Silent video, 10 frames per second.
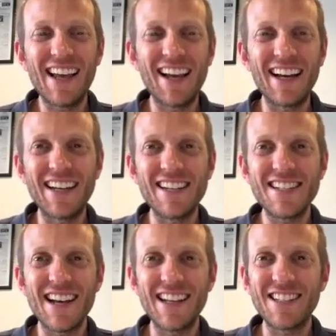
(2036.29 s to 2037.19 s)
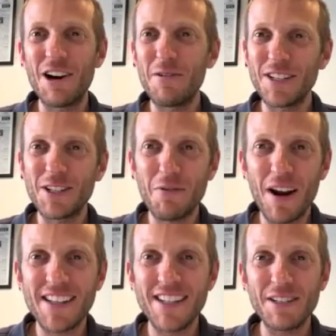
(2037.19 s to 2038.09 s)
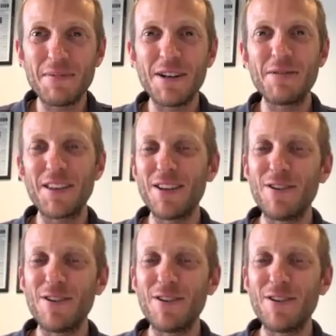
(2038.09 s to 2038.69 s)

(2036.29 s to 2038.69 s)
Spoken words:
and it's always great to speak with you.